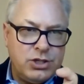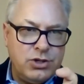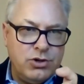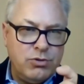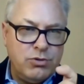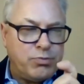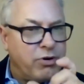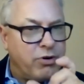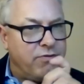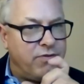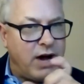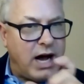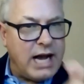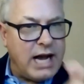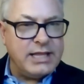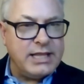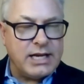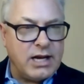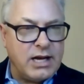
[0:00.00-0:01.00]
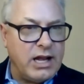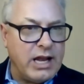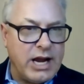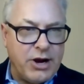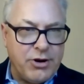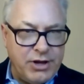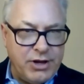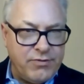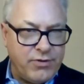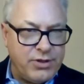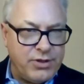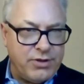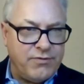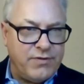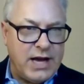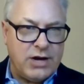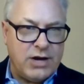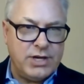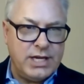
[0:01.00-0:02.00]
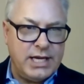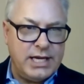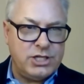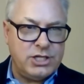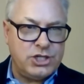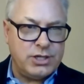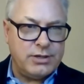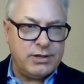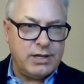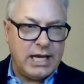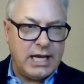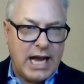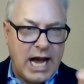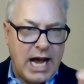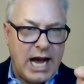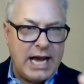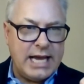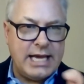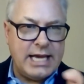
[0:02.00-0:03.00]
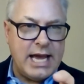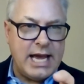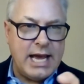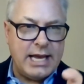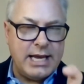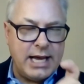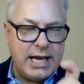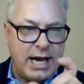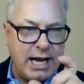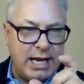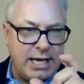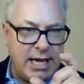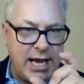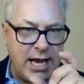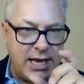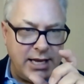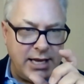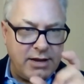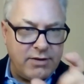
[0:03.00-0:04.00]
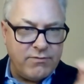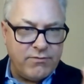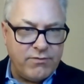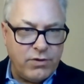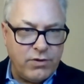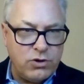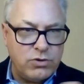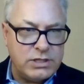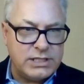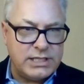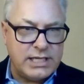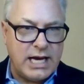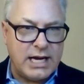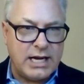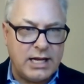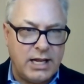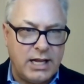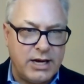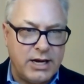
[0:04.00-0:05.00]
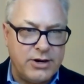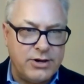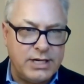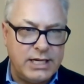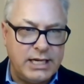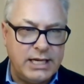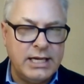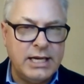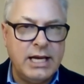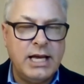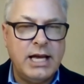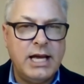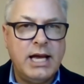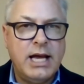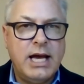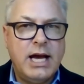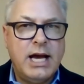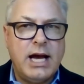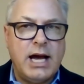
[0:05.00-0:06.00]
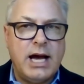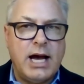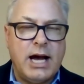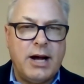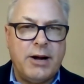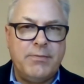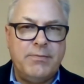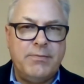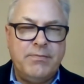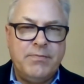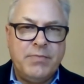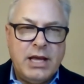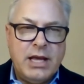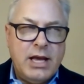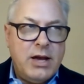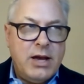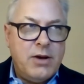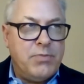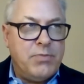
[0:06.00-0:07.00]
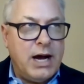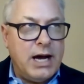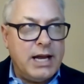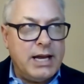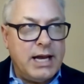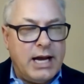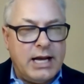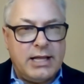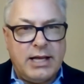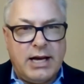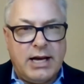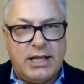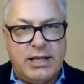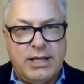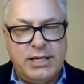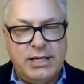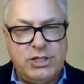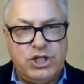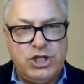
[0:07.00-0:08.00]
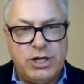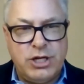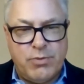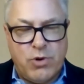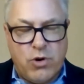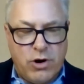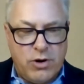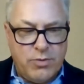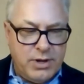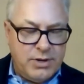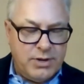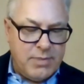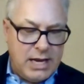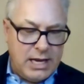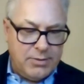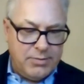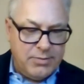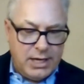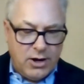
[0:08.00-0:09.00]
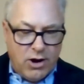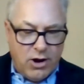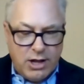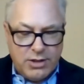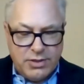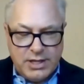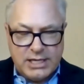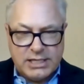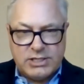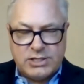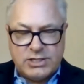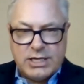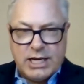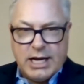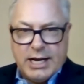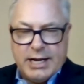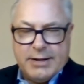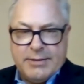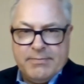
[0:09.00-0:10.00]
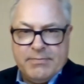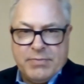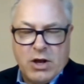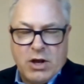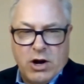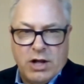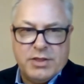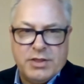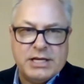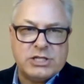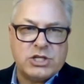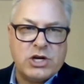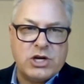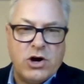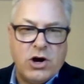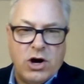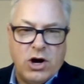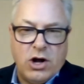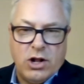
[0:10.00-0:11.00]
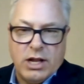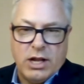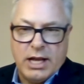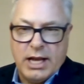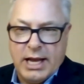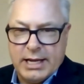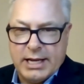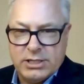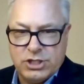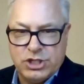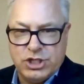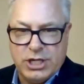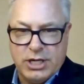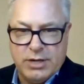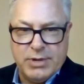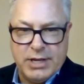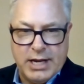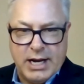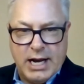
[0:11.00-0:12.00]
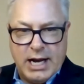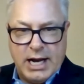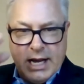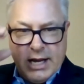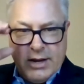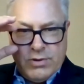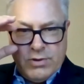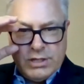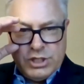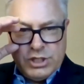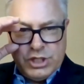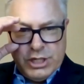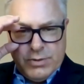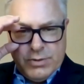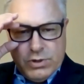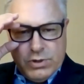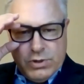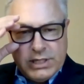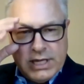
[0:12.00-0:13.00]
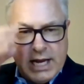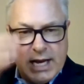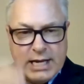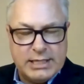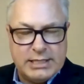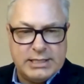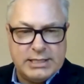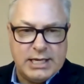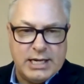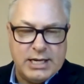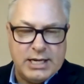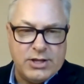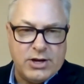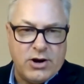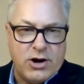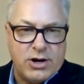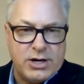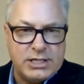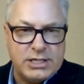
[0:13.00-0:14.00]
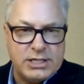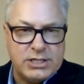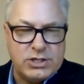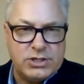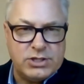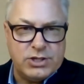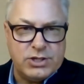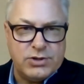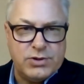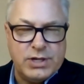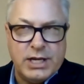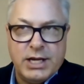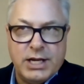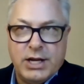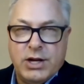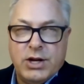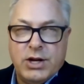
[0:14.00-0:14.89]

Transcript: to provide the clarity for the foundation. Like I can't, I can't influence that clarity. Um, but I, I think Jim Orban may be on this uh, on this call. And Jim and I, when Jim was at uh, the Heart Institute,